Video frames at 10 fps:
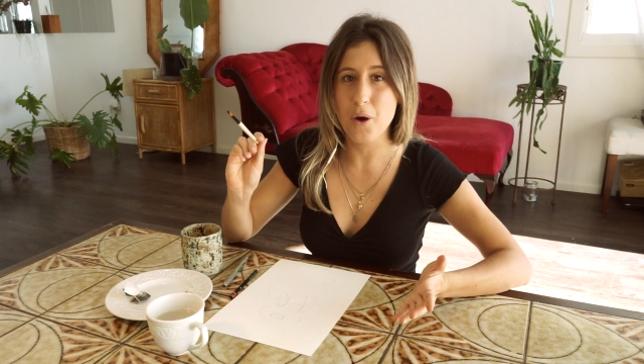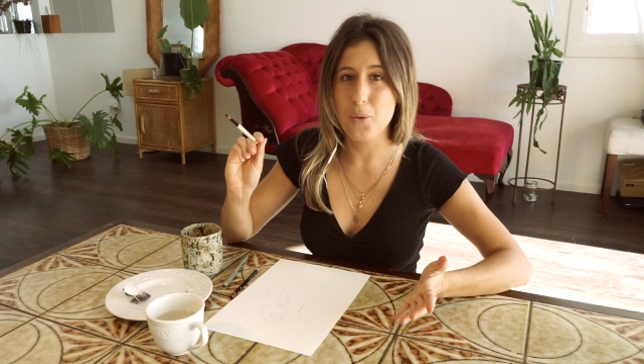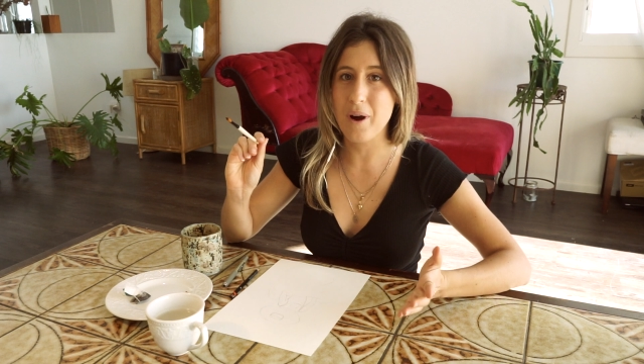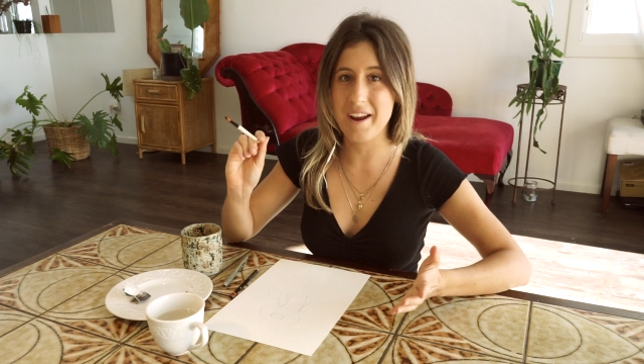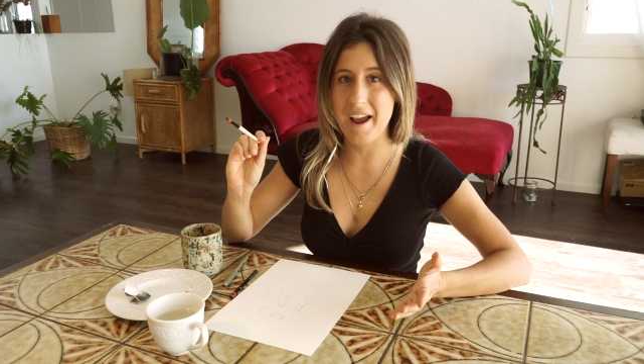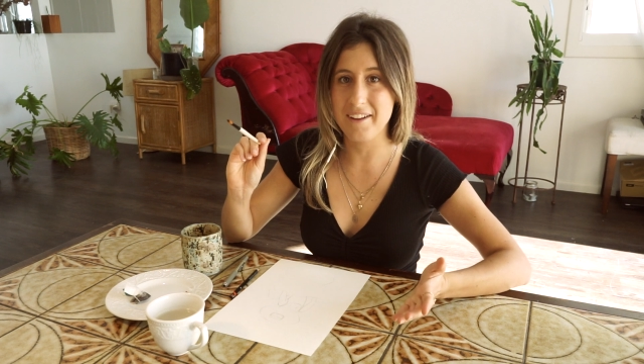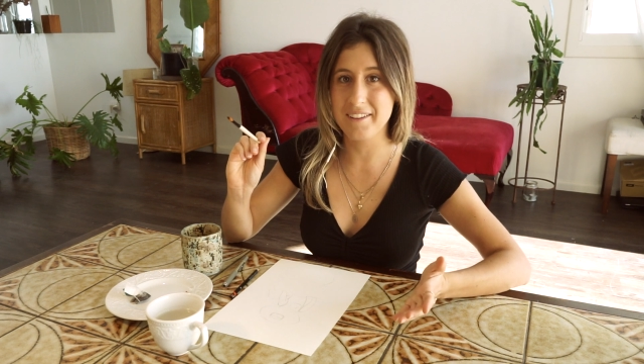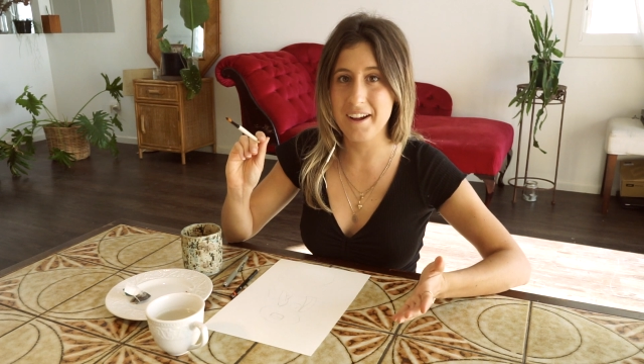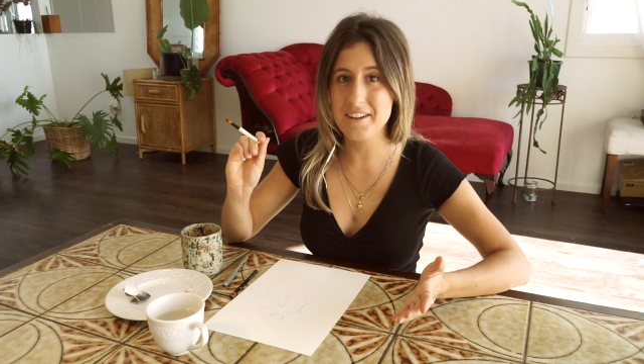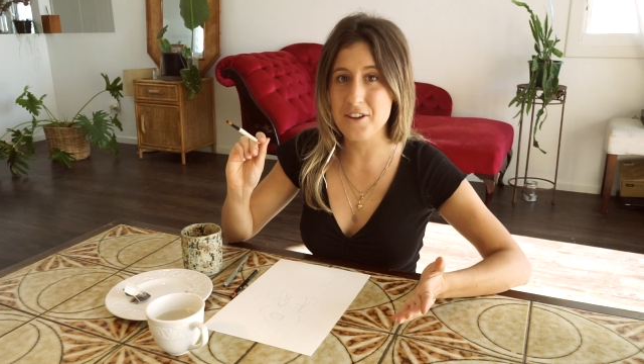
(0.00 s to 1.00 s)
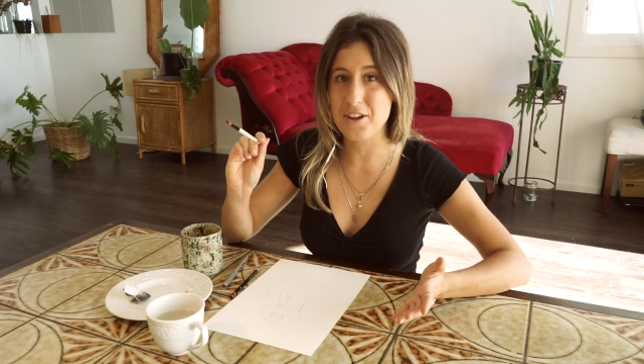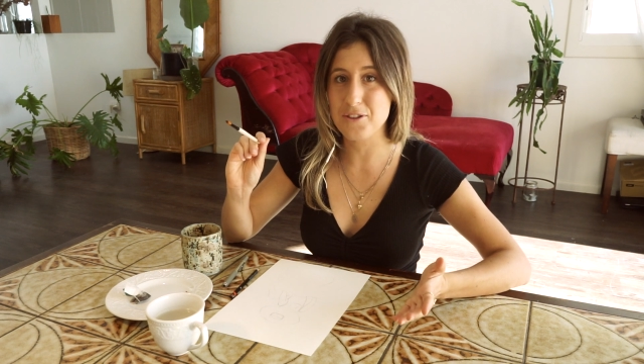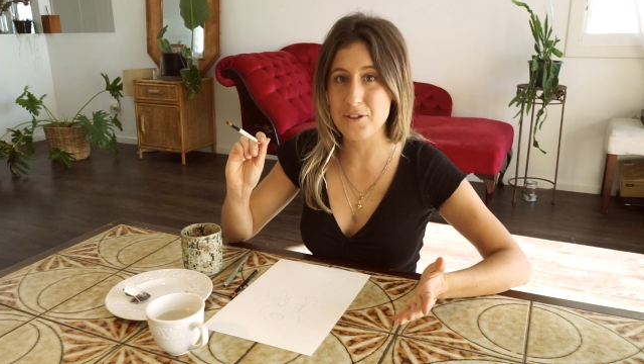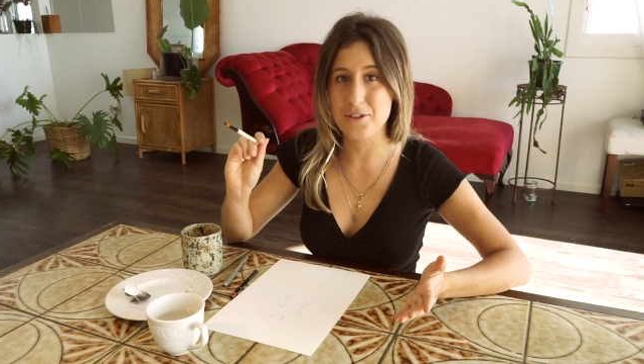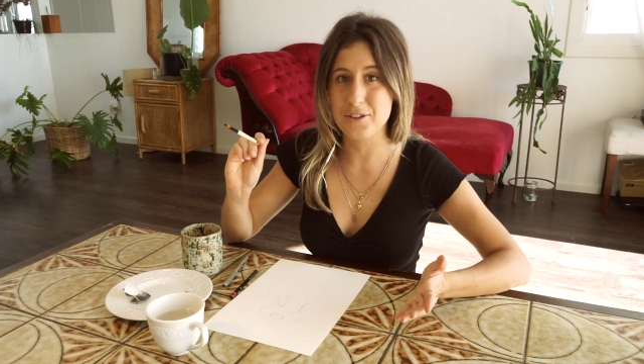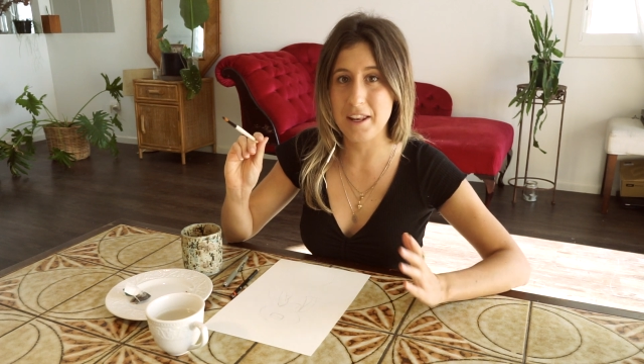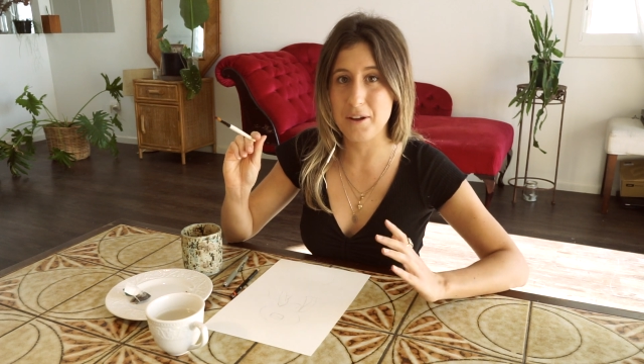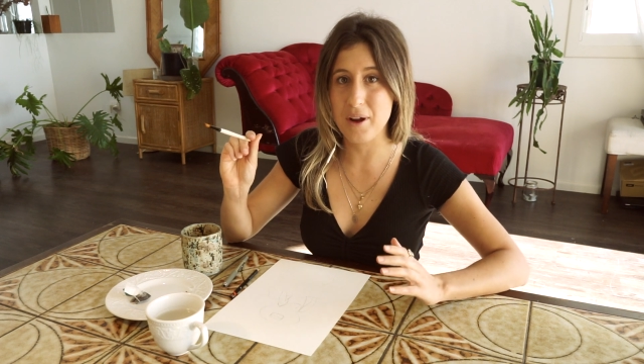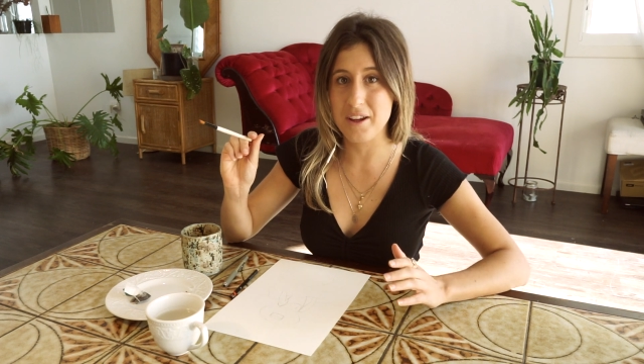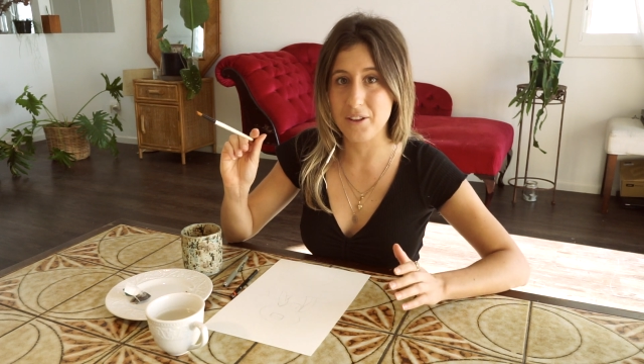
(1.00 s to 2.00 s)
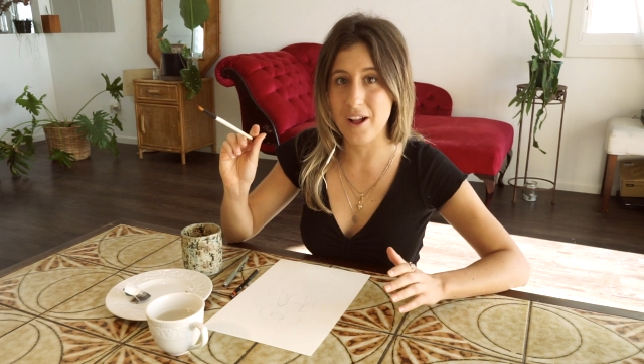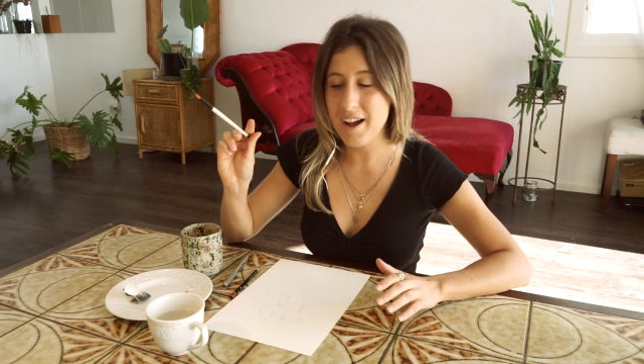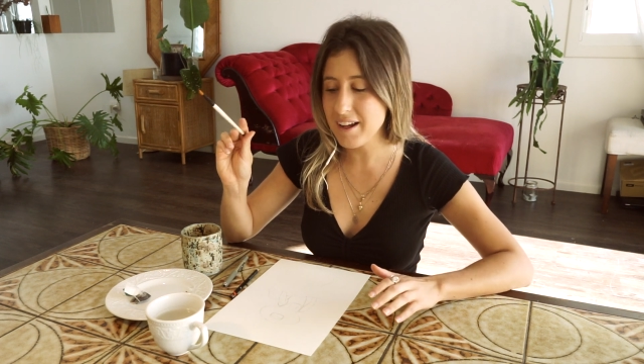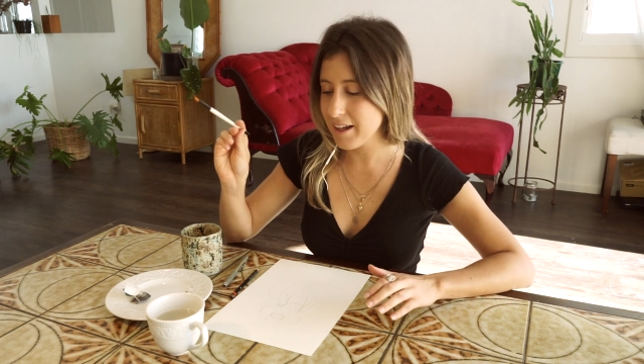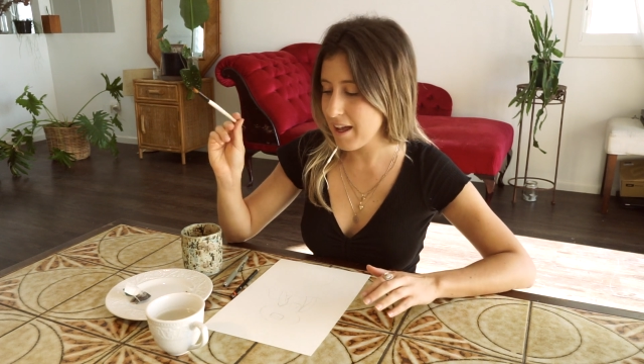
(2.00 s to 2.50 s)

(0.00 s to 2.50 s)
way to outline. You can do this any way you like.